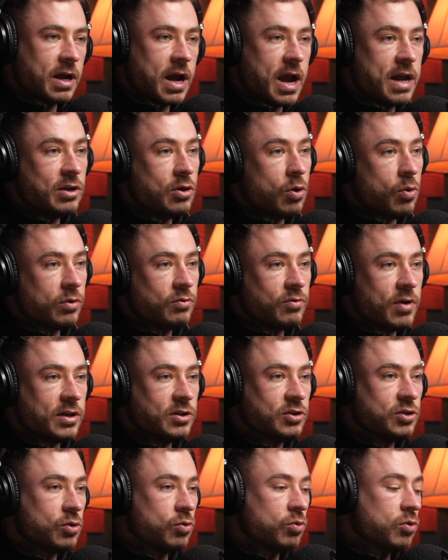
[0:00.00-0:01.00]
Like I know it,
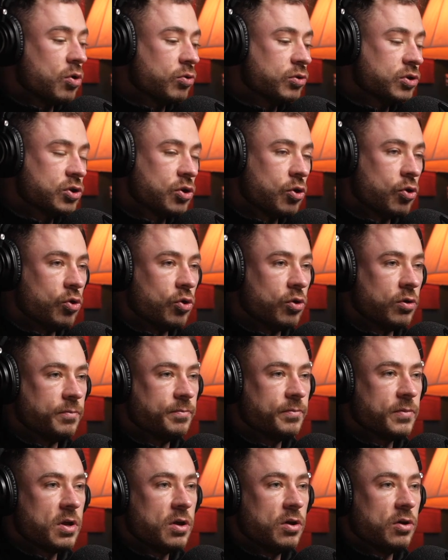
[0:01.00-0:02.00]
right? So go to school,
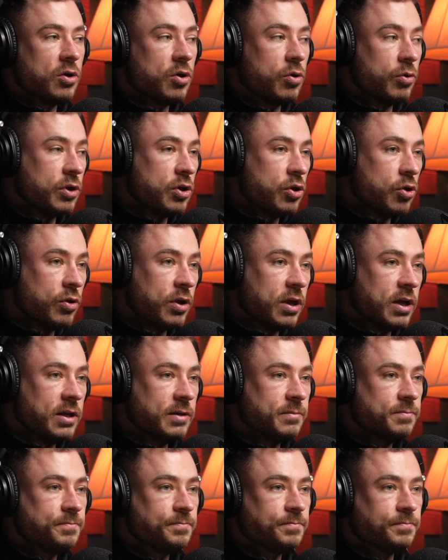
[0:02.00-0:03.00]
go to
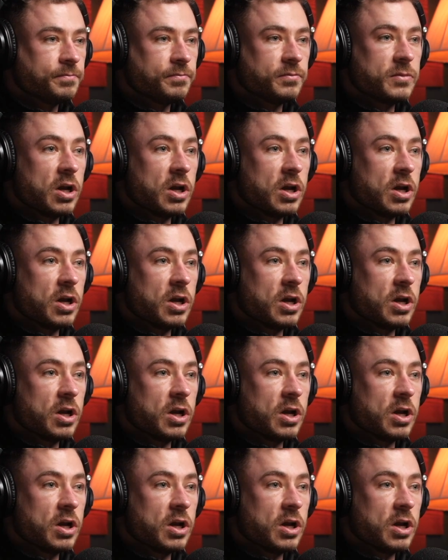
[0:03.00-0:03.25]
uni. Yeah.